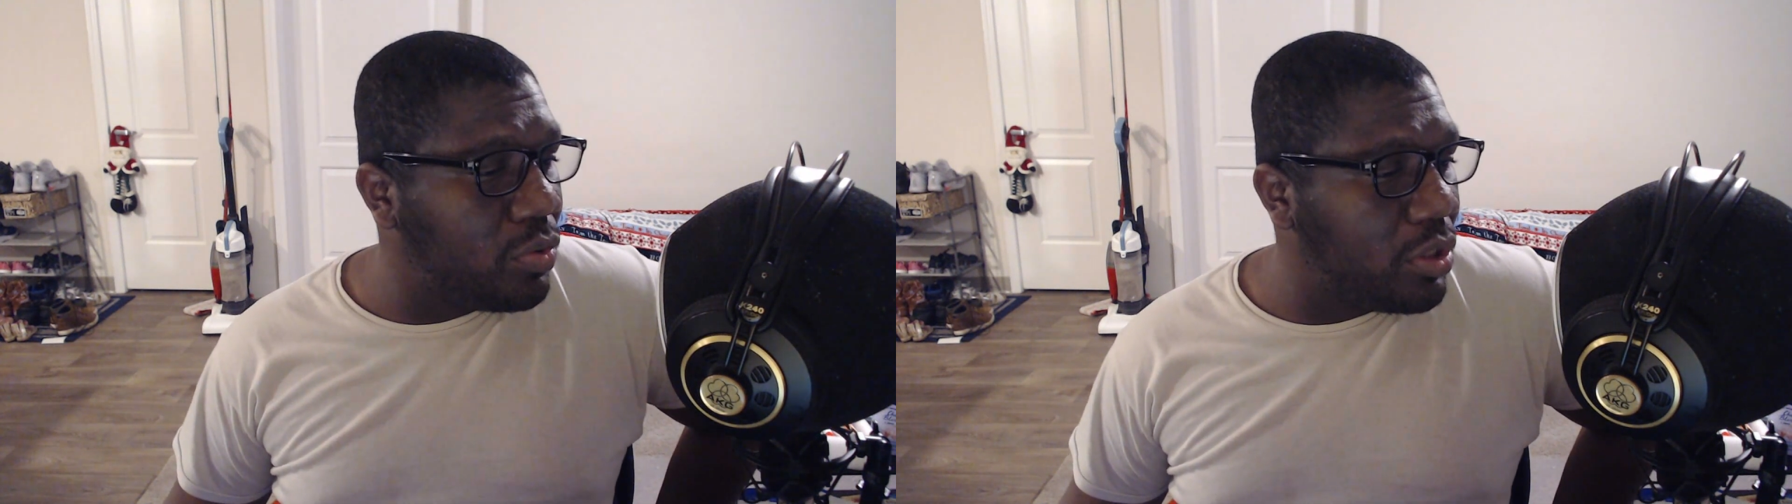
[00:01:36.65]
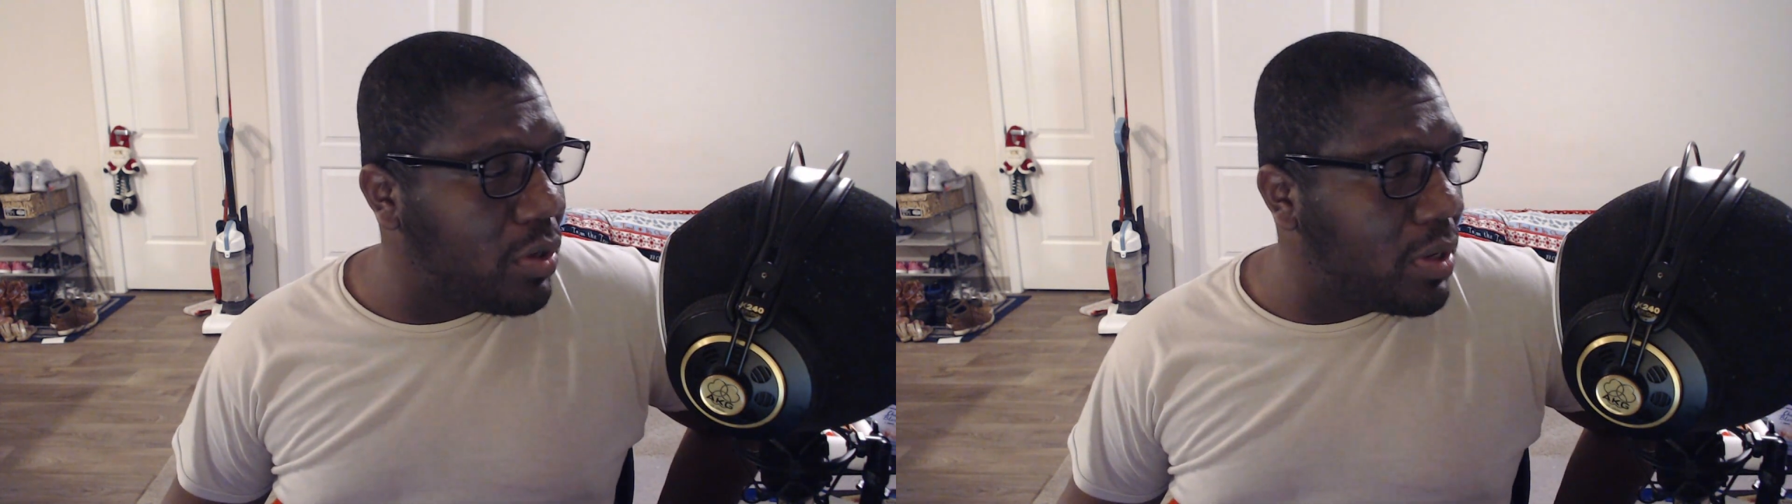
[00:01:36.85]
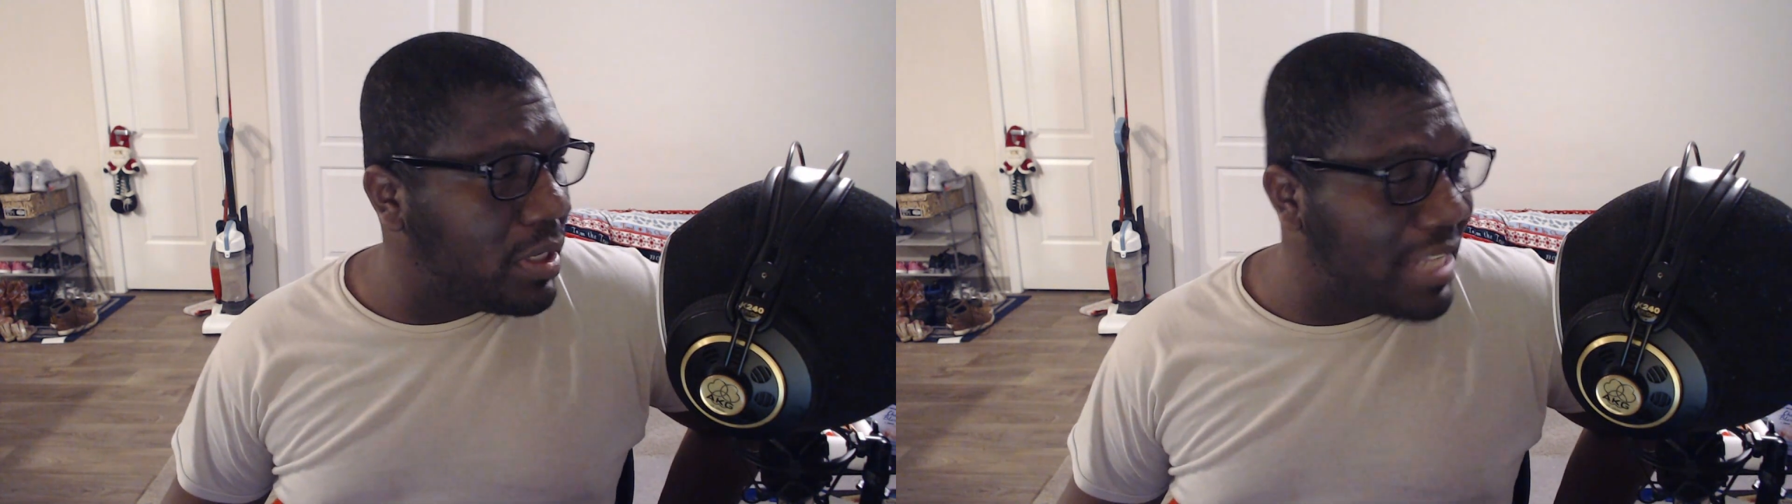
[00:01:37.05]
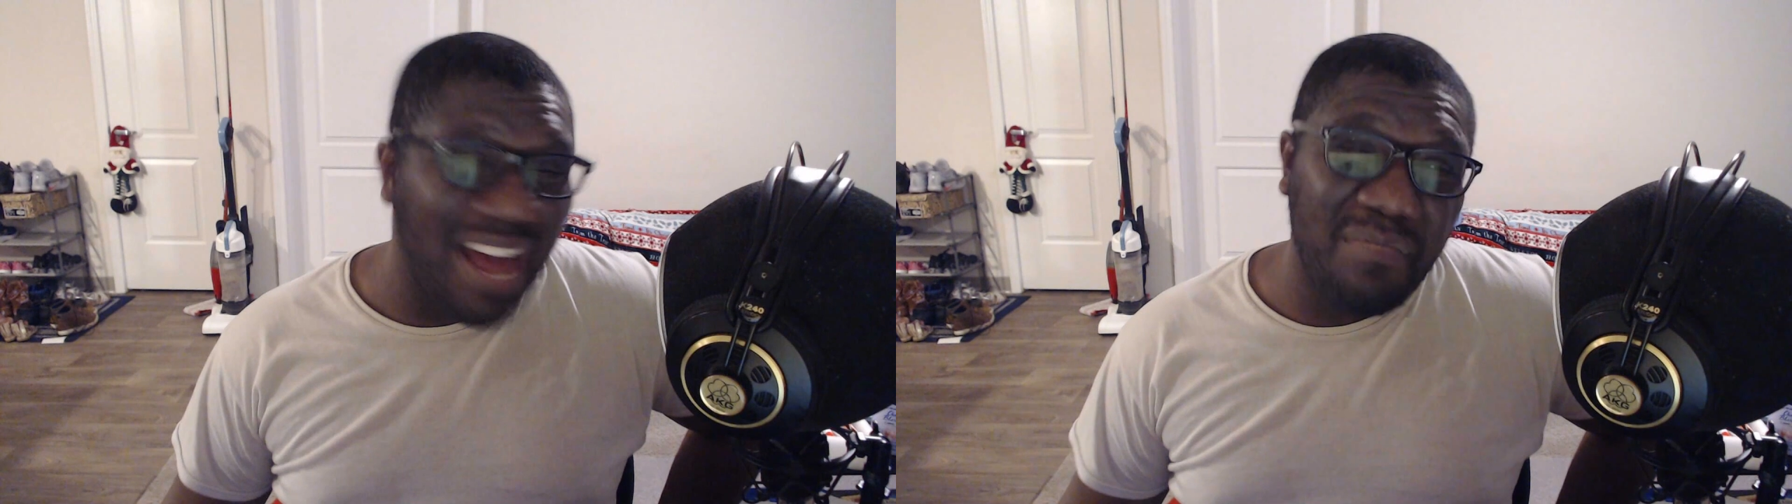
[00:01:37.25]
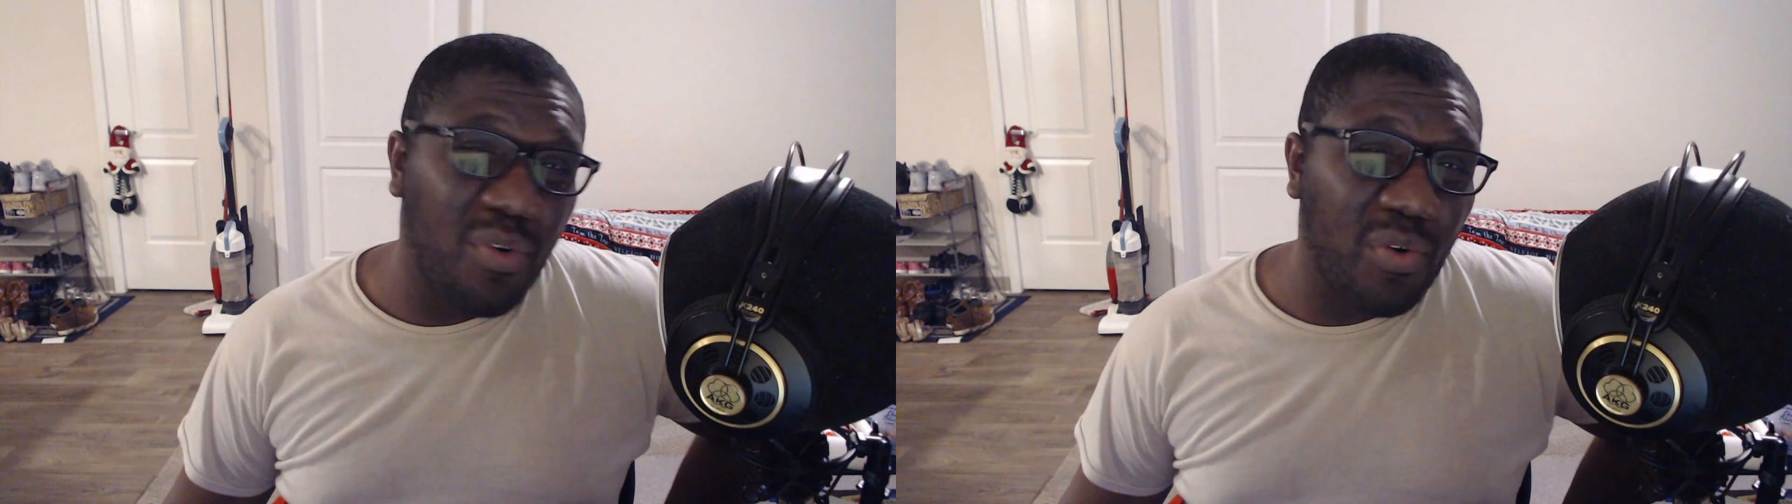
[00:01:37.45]
you know, a
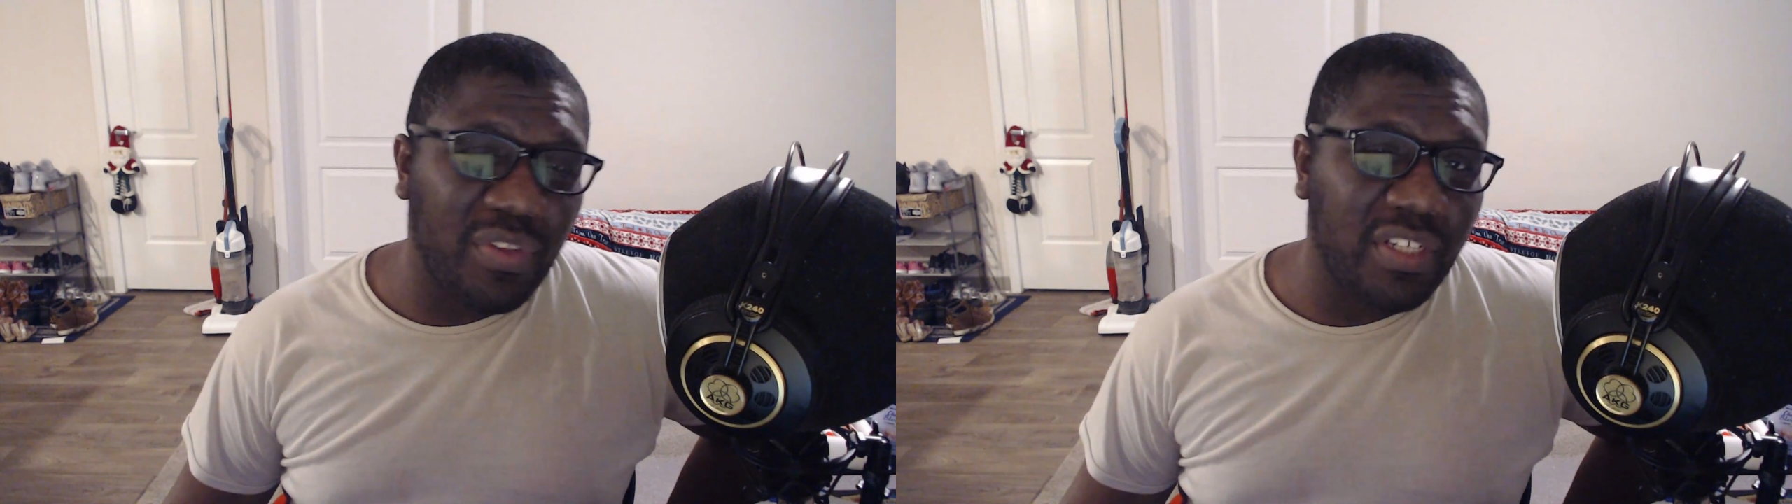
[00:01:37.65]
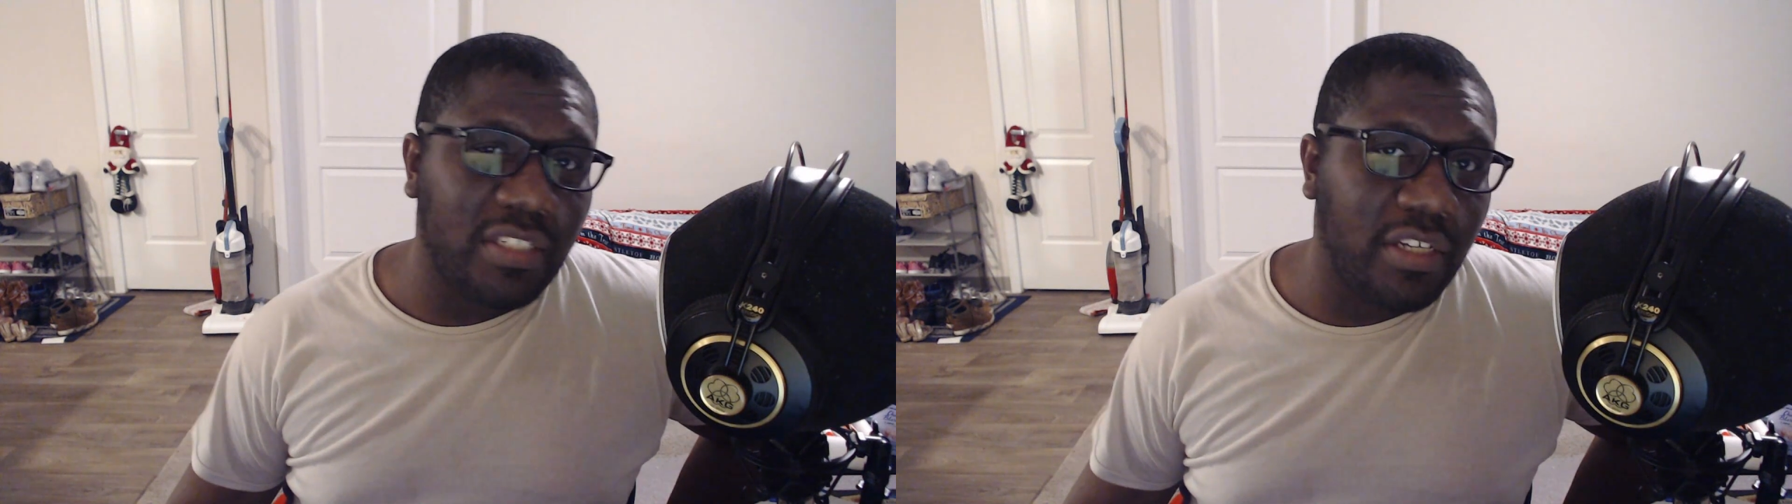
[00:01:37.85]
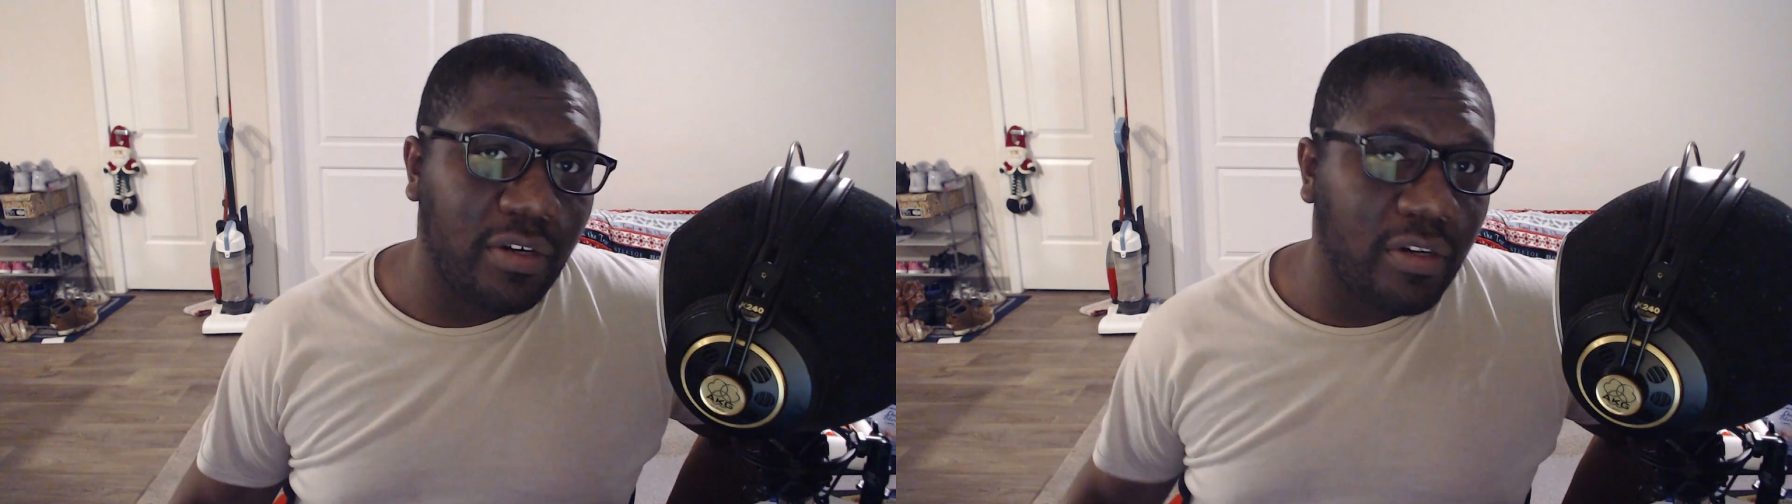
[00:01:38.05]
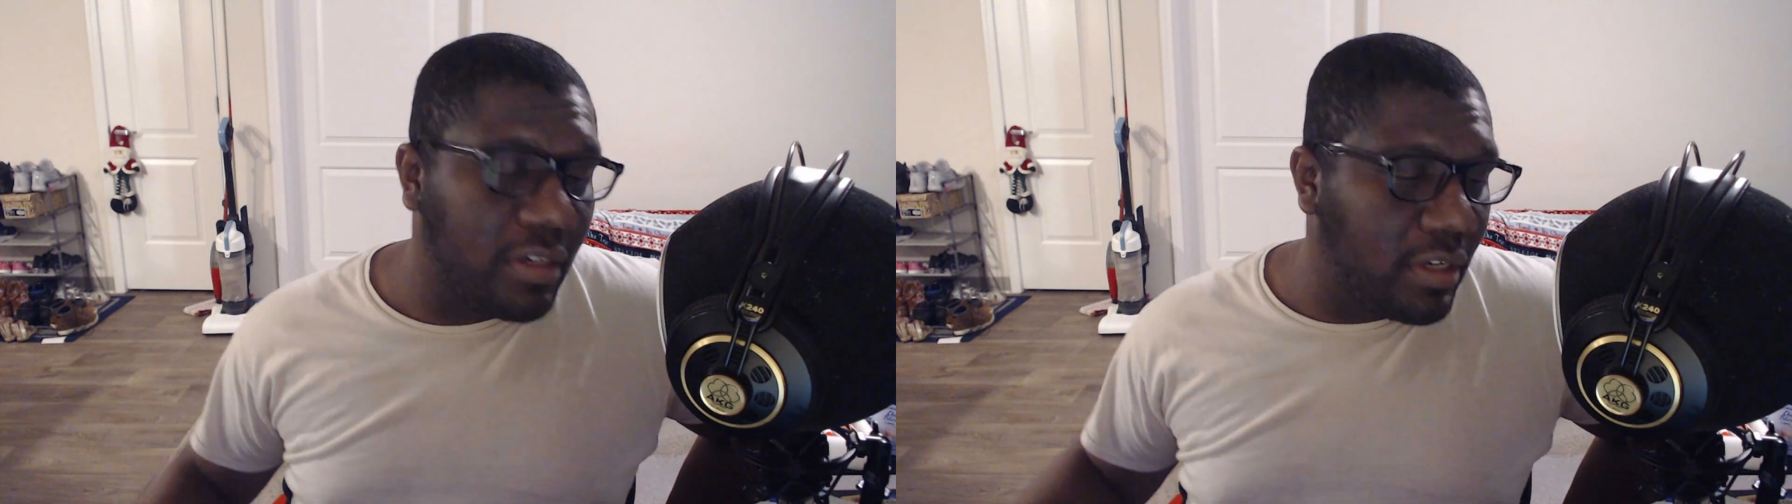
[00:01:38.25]
lot more this year.